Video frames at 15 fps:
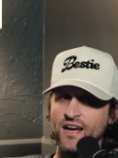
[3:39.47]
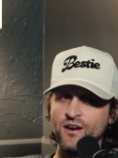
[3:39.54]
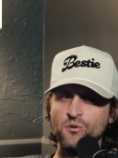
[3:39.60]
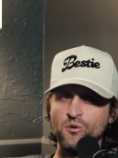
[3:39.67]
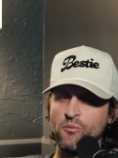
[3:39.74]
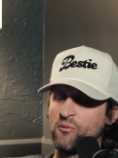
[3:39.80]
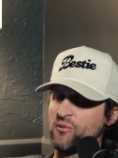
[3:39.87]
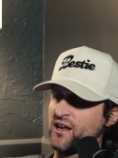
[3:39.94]
Man, I don't
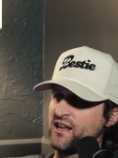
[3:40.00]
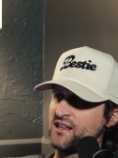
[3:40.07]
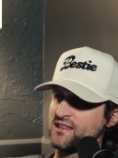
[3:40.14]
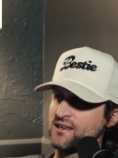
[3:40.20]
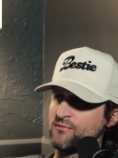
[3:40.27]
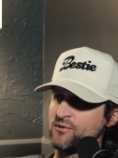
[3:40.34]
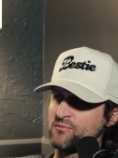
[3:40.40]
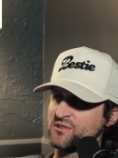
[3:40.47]
remember
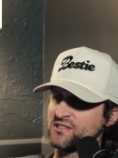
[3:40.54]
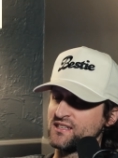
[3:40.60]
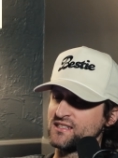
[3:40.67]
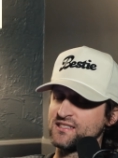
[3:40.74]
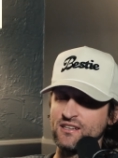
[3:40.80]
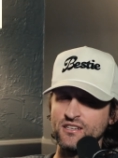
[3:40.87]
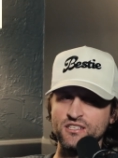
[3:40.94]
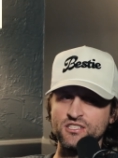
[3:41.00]
anything about
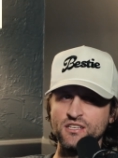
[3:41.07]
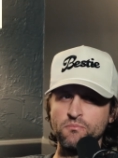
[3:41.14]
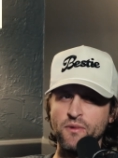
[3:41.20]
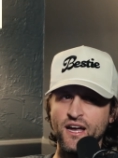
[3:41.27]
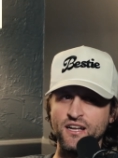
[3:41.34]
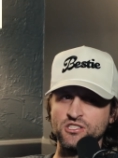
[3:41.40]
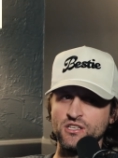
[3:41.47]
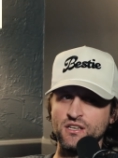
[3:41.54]
Matilda. Is she
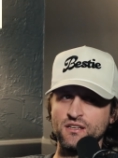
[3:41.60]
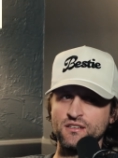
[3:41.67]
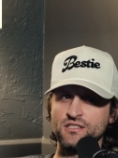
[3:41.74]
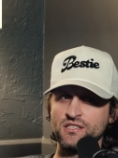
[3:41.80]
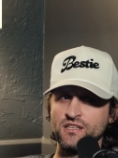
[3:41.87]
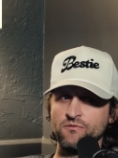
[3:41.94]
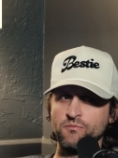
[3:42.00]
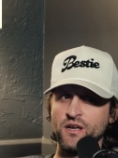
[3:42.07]
magic? Does
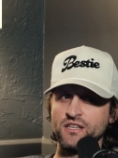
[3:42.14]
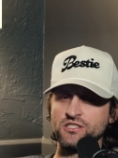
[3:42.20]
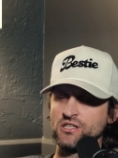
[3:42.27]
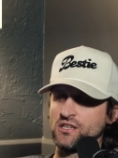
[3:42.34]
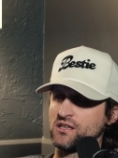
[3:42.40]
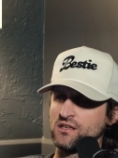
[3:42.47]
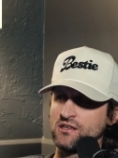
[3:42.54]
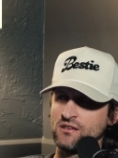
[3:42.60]
she have
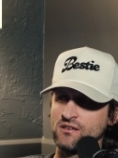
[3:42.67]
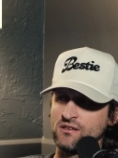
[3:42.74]
magic?